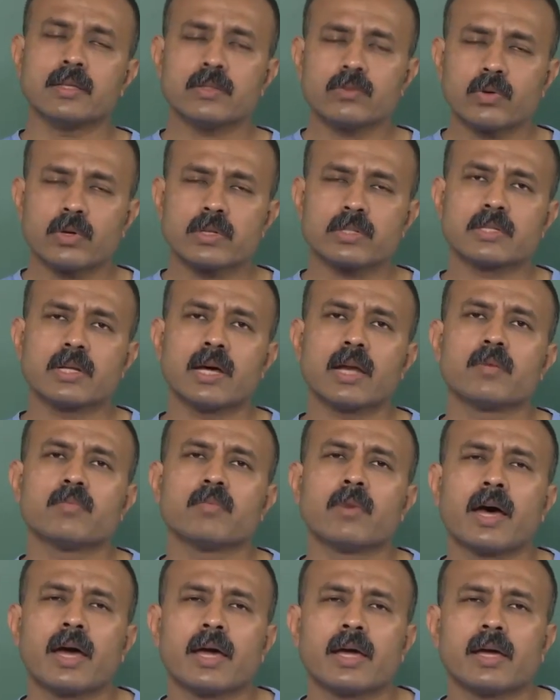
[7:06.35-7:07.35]
This was
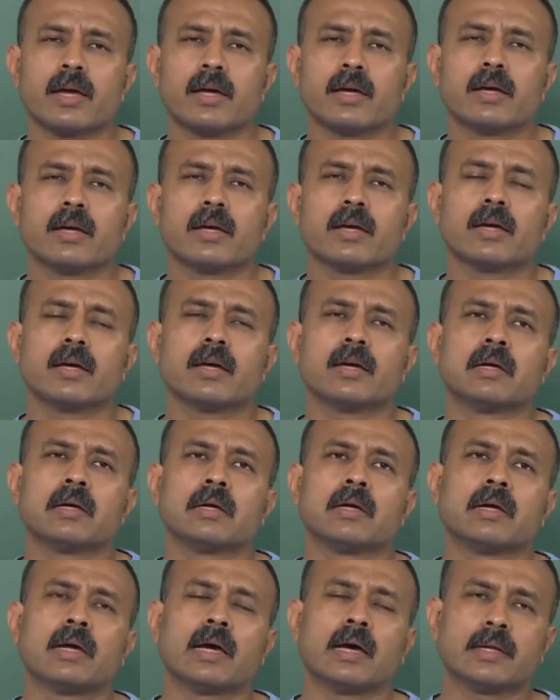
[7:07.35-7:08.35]
done by
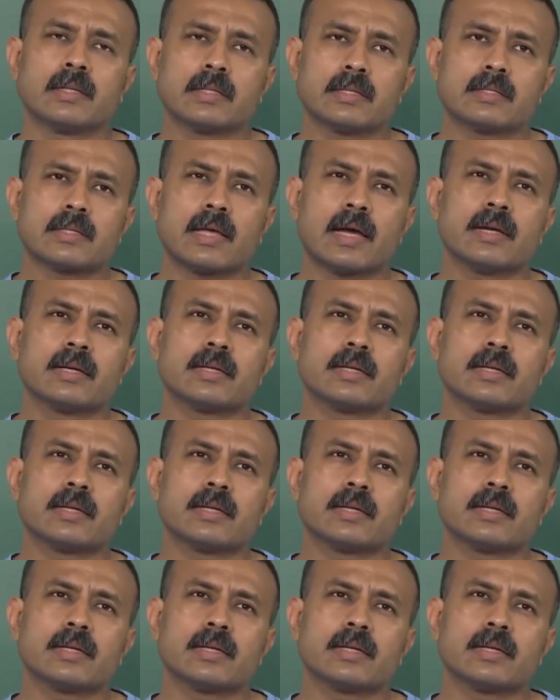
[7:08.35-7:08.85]
another